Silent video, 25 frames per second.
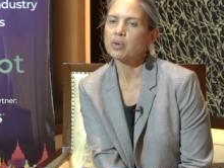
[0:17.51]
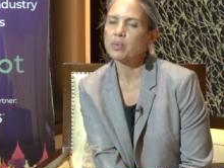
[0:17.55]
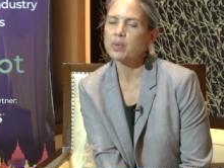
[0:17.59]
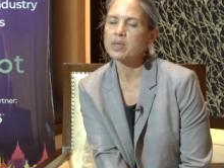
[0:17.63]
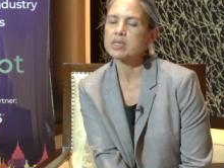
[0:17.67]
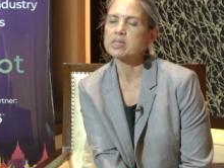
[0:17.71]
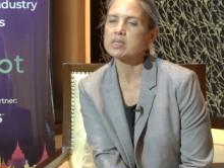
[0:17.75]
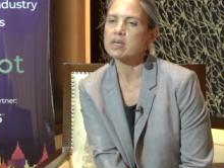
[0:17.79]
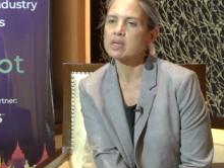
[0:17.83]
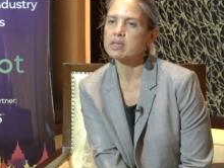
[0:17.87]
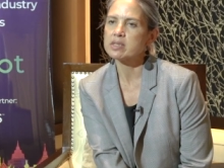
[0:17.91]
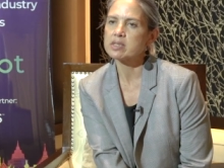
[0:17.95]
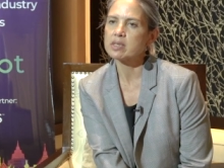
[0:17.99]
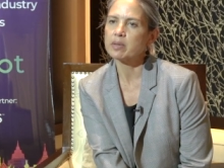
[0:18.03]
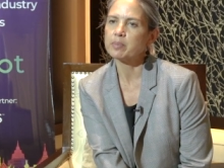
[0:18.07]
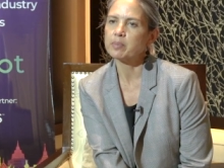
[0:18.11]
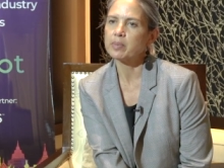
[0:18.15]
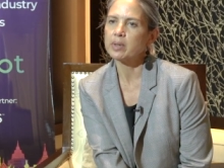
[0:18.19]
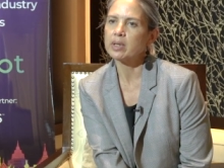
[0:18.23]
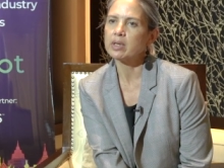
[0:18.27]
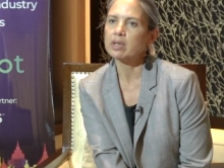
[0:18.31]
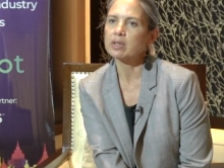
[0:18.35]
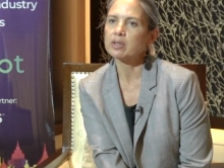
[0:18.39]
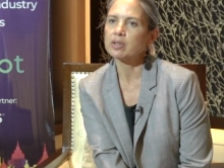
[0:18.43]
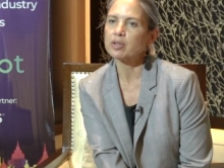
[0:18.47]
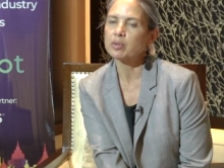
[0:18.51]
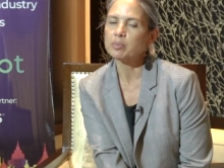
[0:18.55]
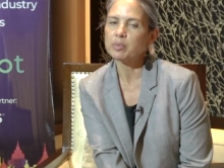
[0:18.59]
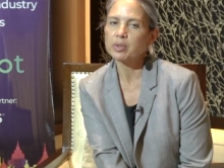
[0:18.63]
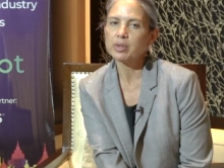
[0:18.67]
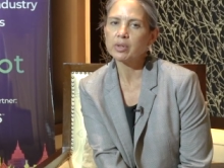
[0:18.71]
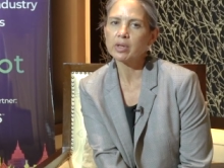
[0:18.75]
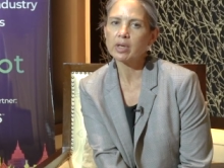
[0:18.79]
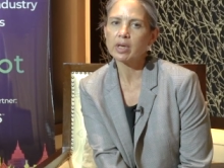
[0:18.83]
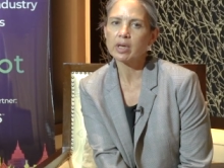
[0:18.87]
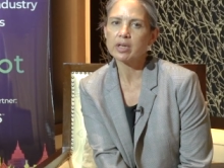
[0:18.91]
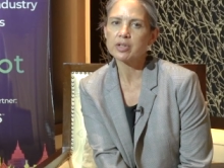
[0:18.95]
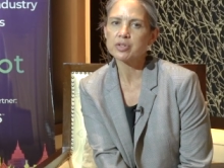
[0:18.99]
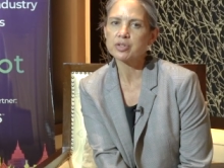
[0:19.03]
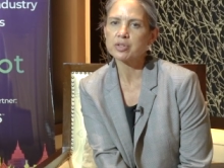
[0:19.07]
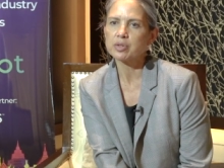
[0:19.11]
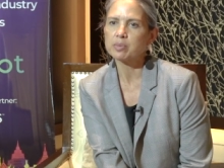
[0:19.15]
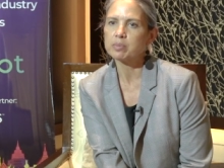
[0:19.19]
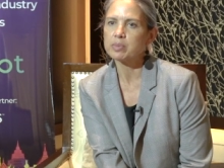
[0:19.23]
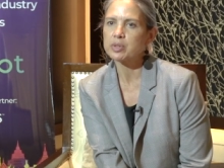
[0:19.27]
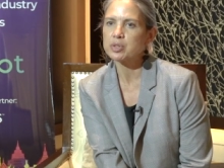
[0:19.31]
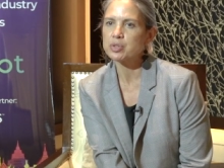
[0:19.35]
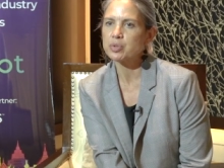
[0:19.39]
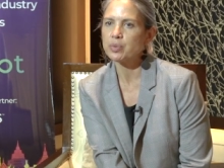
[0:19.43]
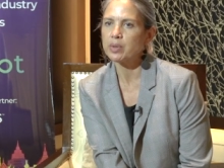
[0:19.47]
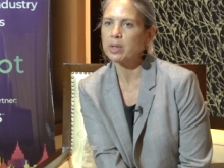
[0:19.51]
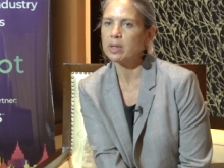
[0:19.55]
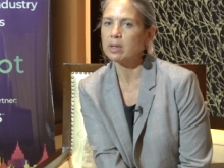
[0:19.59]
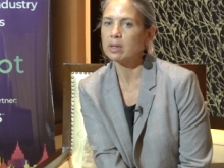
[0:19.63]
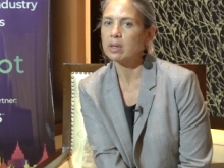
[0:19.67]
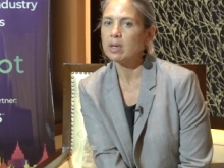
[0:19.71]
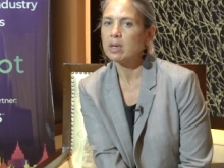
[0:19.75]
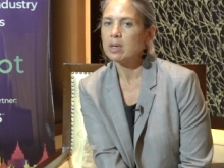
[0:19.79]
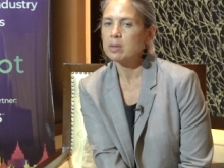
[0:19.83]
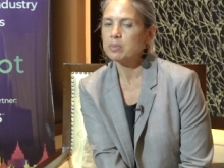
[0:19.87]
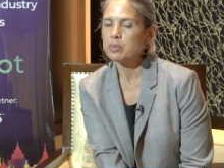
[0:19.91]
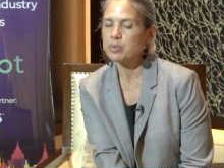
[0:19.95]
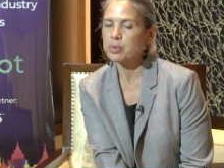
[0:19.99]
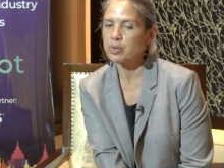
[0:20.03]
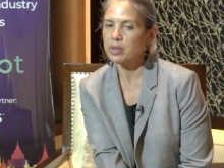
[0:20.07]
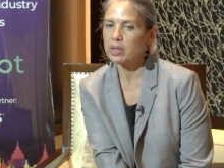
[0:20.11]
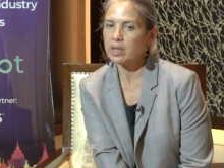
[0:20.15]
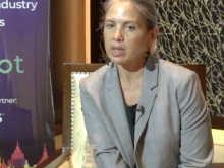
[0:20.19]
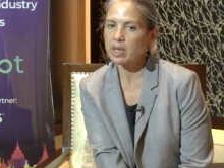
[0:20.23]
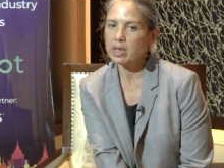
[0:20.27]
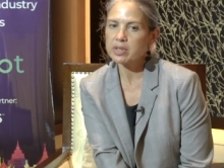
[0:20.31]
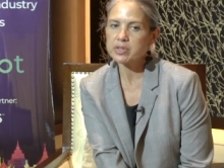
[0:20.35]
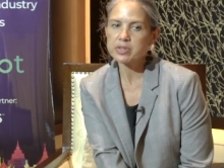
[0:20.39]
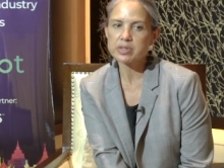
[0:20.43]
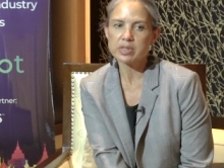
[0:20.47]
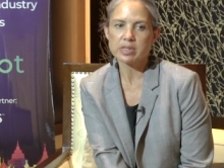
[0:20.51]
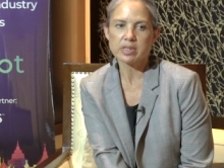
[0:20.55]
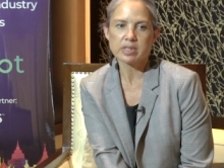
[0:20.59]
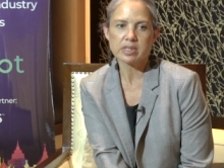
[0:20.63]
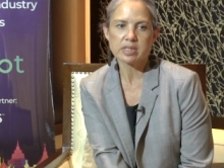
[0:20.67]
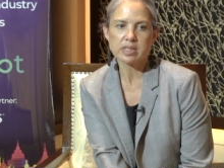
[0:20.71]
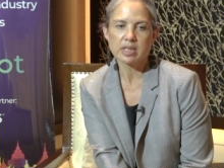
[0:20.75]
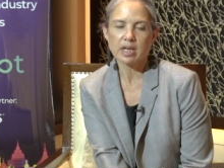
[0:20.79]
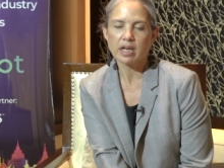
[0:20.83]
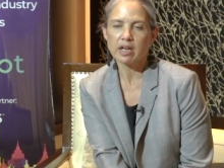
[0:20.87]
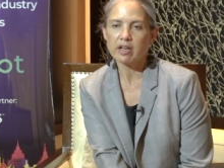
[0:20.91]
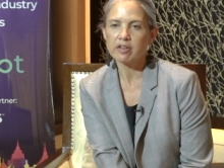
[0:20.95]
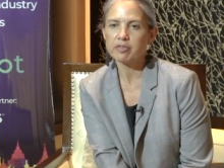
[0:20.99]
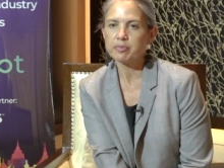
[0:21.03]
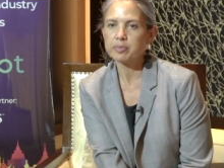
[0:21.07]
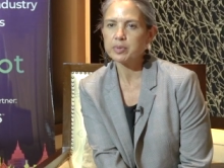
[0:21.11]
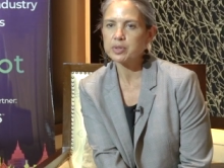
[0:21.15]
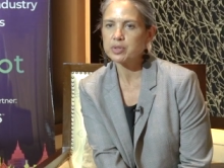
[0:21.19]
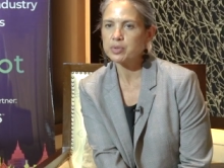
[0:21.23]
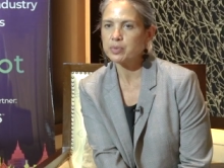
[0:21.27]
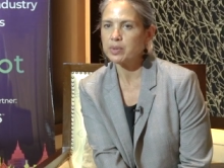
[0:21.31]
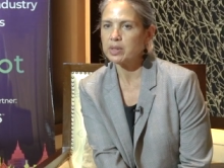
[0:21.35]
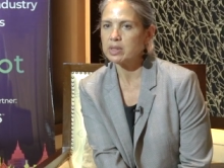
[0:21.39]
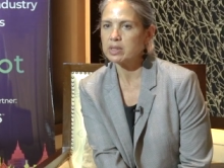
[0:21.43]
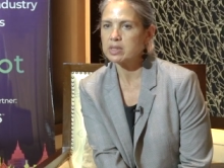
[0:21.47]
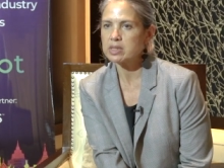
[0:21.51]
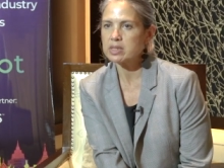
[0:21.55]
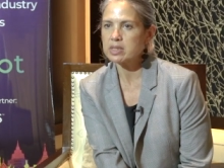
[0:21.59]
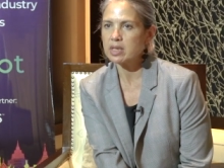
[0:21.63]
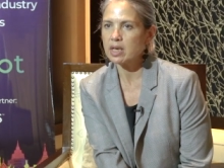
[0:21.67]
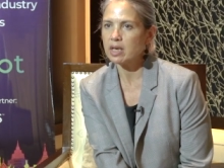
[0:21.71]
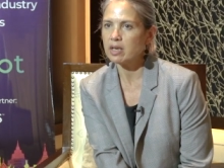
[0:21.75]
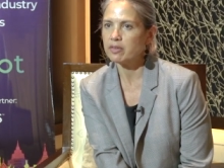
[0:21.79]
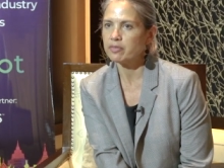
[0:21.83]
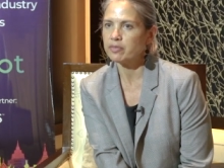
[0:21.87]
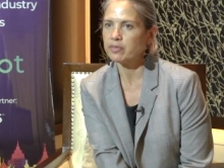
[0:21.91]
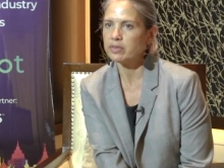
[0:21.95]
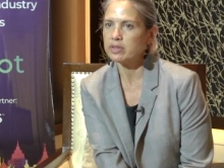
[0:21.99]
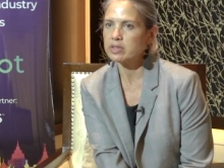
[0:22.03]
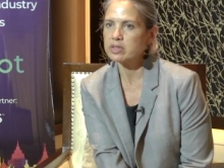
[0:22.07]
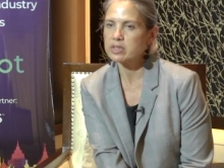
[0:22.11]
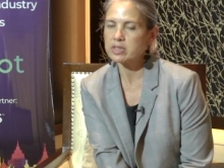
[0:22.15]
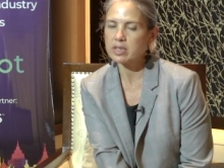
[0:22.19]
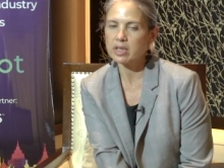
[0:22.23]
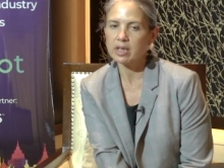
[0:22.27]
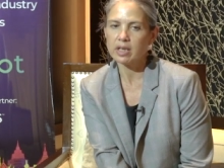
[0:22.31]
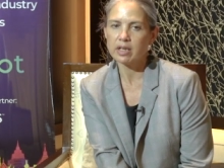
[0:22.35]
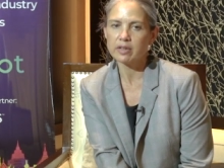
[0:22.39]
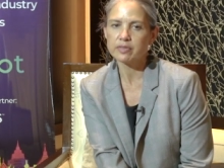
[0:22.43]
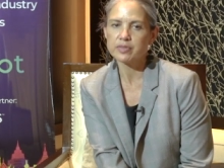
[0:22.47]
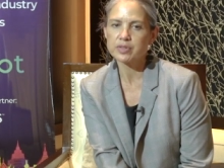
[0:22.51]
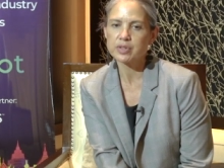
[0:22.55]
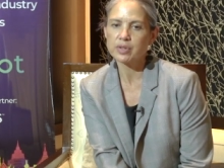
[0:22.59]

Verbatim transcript: Always ends up being in communication between guests and staff, between staff and staff.